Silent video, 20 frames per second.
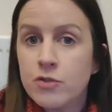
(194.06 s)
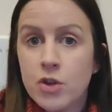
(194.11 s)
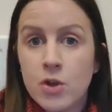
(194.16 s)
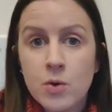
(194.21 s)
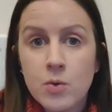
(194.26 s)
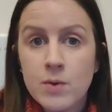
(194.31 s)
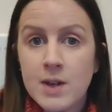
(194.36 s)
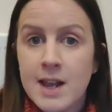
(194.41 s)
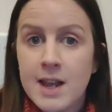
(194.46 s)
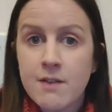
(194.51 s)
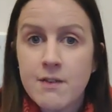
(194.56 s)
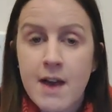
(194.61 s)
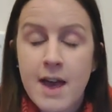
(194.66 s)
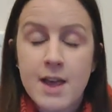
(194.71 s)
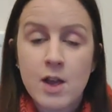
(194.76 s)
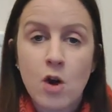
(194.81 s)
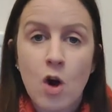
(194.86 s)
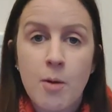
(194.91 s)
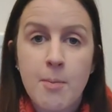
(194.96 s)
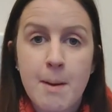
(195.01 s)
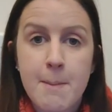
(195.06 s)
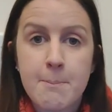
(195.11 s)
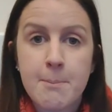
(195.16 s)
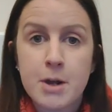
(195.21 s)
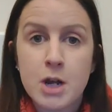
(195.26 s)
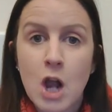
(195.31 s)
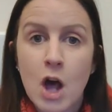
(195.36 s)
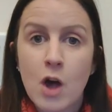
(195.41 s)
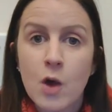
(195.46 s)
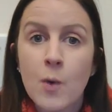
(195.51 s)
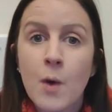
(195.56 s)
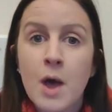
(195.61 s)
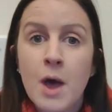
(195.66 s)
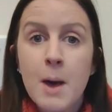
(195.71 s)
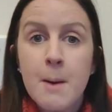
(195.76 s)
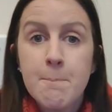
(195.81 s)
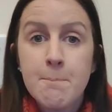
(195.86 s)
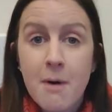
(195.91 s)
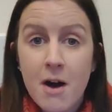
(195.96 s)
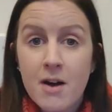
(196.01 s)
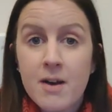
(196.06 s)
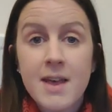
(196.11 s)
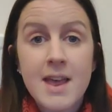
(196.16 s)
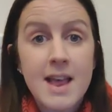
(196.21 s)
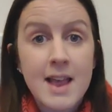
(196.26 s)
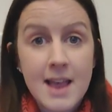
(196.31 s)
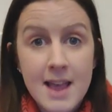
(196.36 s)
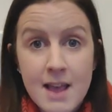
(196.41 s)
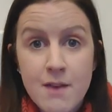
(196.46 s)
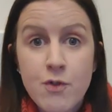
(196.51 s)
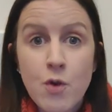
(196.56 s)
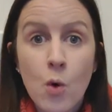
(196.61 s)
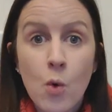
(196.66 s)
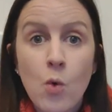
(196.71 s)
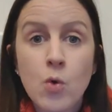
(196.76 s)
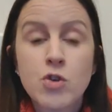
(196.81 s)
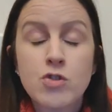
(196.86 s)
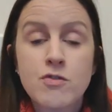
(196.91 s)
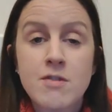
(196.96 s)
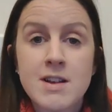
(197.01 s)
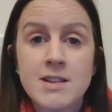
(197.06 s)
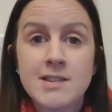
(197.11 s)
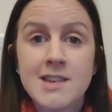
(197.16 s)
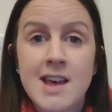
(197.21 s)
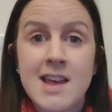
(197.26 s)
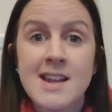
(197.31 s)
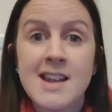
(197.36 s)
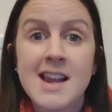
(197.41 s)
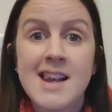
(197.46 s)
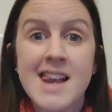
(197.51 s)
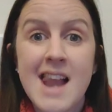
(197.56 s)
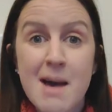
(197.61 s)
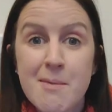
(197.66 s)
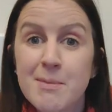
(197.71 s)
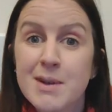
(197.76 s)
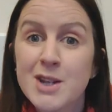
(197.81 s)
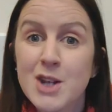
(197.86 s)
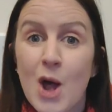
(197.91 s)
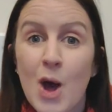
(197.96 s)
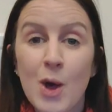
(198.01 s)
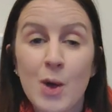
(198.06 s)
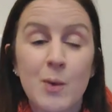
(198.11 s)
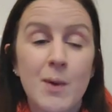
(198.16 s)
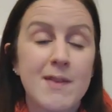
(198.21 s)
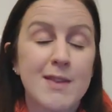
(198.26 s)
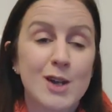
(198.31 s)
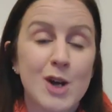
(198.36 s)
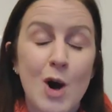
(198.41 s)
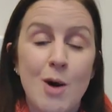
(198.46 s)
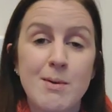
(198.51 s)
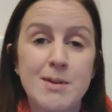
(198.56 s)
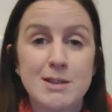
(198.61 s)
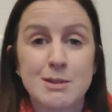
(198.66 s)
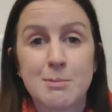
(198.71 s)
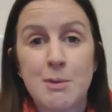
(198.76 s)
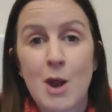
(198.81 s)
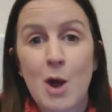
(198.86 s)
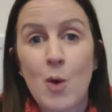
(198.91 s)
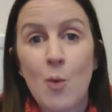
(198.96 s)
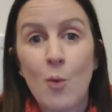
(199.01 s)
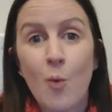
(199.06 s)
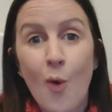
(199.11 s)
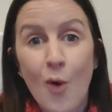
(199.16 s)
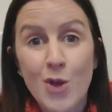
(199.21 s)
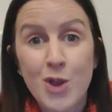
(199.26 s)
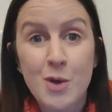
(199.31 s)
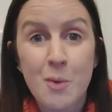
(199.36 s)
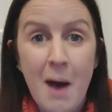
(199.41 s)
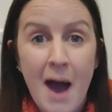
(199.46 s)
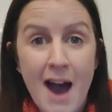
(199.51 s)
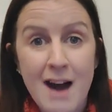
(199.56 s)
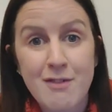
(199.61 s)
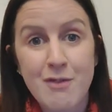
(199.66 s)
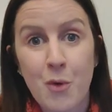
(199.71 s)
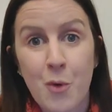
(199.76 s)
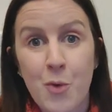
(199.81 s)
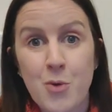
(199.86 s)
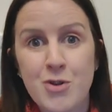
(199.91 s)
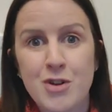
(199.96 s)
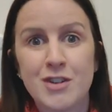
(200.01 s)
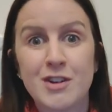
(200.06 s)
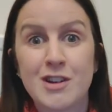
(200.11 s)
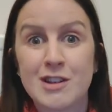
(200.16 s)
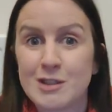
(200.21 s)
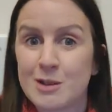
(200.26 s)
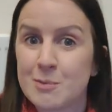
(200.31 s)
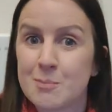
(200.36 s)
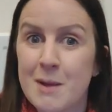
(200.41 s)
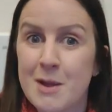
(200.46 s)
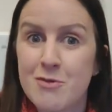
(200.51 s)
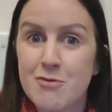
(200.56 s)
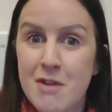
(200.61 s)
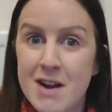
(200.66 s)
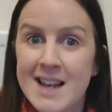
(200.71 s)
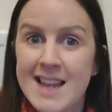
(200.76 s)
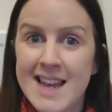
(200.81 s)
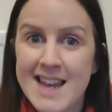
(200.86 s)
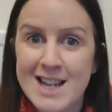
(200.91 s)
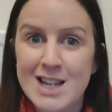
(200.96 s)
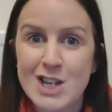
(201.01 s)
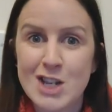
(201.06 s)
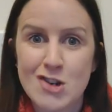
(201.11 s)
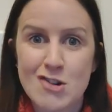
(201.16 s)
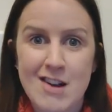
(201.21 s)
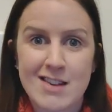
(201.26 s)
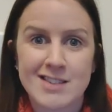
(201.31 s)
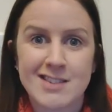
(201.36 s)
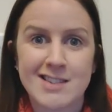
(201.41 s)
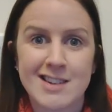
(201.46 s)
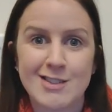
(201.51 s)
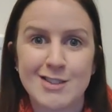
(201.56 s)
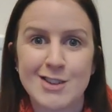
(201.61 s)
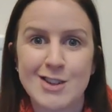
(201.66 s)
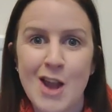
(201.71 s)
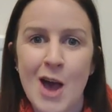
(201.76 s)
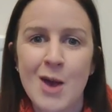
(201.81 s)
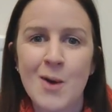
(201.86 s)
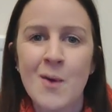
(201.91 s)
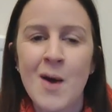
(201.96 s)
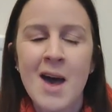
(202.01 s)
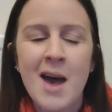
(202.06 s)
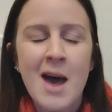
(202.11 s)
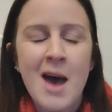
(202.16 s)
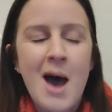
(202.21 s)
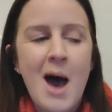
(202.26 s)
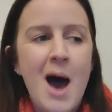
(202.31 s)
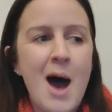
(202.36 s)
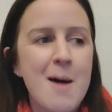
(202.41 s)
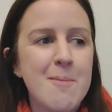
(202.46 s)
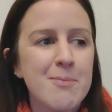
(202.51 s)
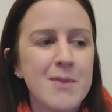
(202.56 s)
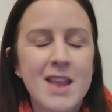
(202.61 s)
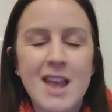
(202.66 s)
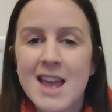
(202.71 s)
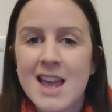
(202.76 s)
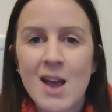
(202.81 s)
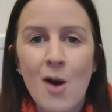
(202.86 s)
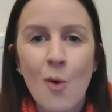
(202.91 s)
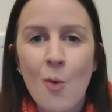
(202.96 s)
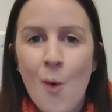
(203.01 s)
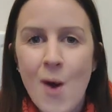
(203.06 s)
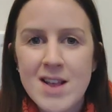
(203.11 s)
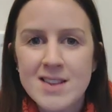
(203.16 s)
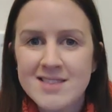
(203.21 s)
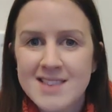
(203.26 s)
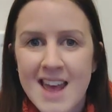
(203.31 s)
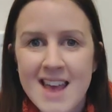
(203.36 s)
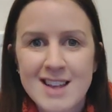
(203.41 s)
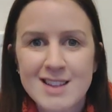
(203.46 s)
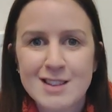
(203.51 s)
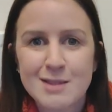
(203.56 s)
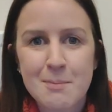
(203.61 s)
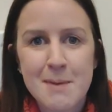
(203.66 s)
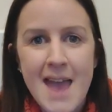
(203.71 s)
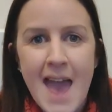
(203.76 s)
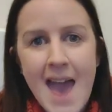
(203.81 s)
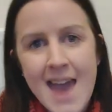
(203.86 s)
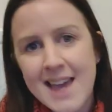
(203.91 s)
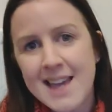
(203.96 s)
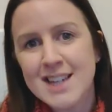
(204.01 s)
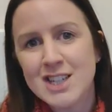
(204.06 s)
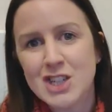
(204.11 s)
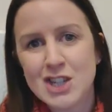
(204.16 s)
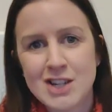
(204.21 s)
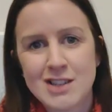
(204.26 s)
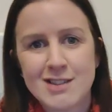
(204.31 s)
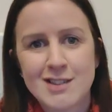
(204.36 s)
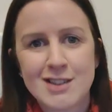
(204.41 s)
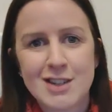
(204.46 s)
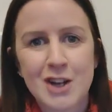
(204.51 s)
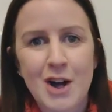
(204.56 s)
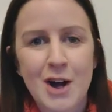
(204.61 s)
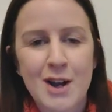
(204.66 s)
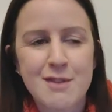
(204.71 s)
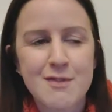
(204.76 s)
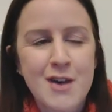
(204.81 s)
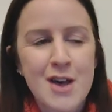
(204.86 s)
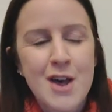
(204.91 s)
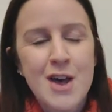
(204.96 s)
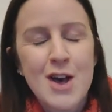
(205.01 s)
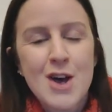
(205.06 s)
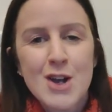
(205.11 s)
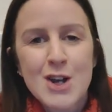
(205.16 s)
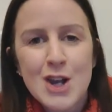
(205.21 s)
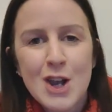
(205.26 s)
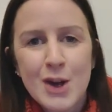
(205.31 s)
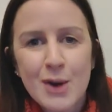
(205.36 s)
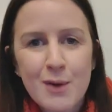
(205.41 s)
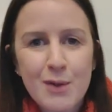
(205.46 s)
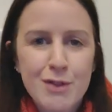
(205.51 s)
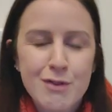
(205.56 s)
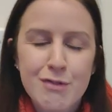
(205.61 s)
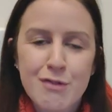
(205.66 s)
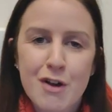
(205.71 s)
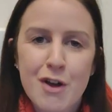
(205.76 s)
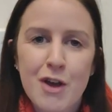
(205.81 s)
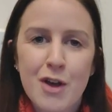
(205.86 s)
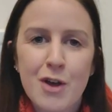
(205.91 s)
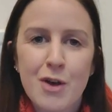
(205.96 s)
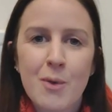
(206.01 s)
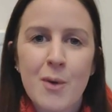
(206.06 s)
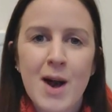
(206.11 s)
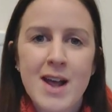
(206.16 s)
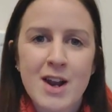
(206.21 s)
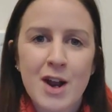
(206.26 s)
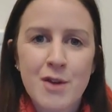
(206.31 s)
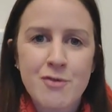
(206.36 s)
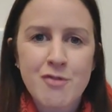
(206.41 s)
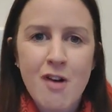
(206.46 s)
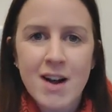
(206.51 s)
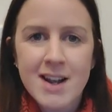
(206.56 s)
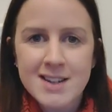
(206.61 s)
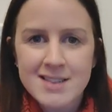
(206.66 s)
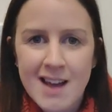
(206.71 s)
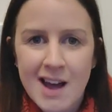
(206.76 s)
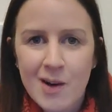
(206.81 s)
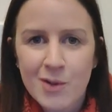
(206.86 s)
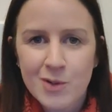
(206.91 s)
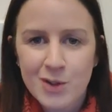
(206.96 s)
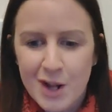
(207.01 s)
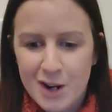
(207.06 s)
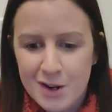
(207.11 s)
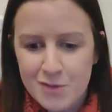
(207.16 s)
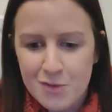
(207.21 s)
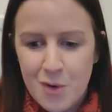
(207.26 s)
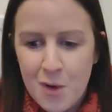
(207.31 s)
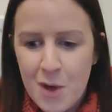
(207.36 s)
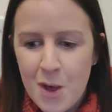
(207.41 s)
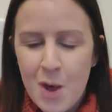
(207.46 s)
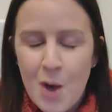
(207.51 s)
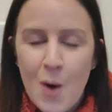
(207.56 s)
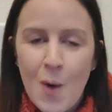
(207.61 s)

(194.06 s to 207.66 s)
do leave a comment below. But if your order is in, let me know in the comments below what you have ordered, because I'd be really interested to know. It always takes me ages to kind of look through, and I write down kind of,